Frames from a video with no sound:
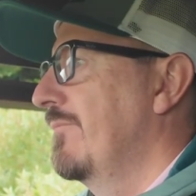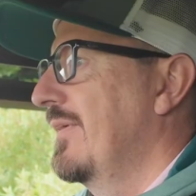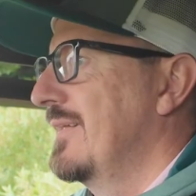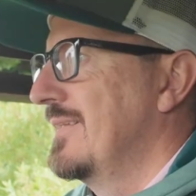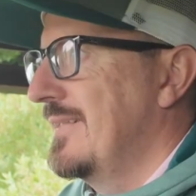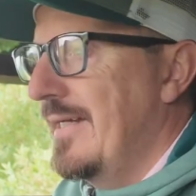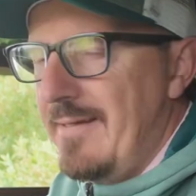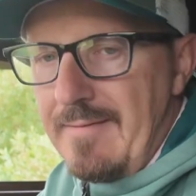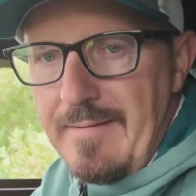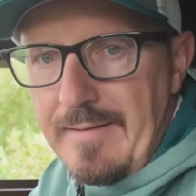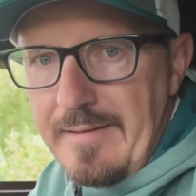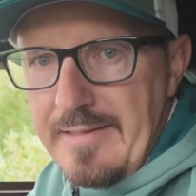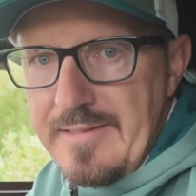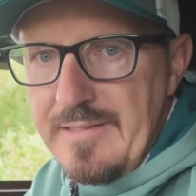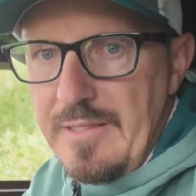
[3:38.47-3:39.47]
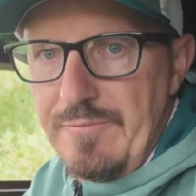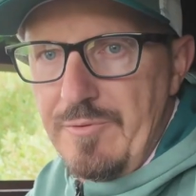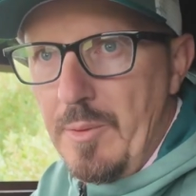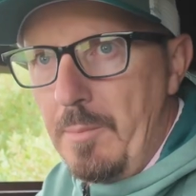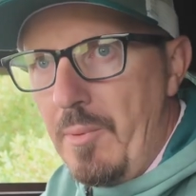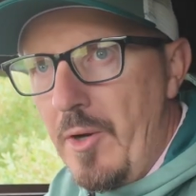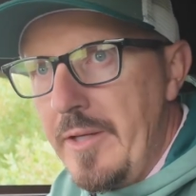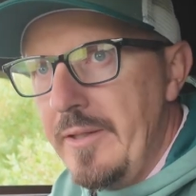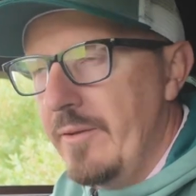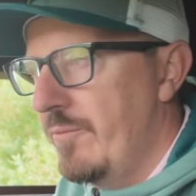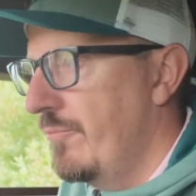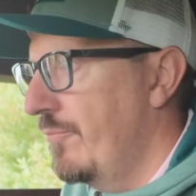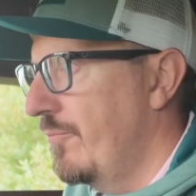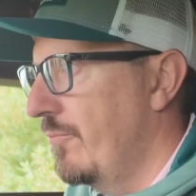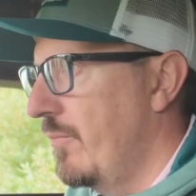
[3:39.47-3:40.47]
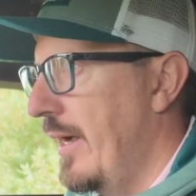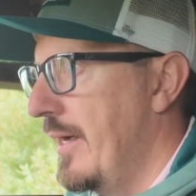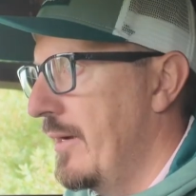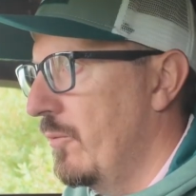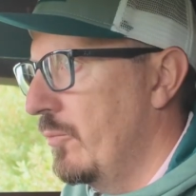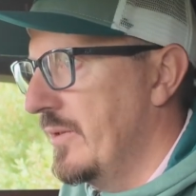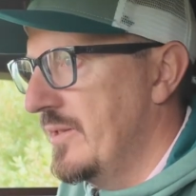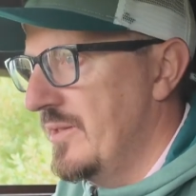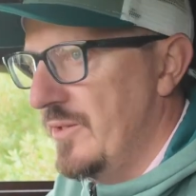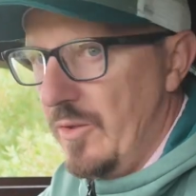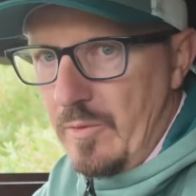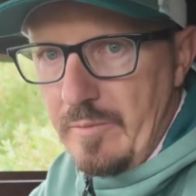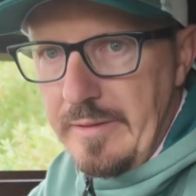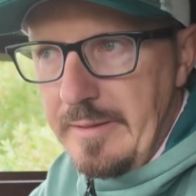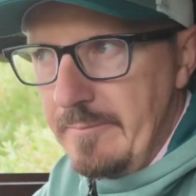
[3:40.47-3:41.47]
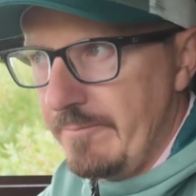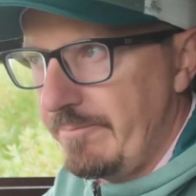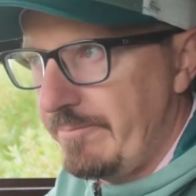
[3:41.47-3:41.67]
Second thing is, if you're buying it with Sony,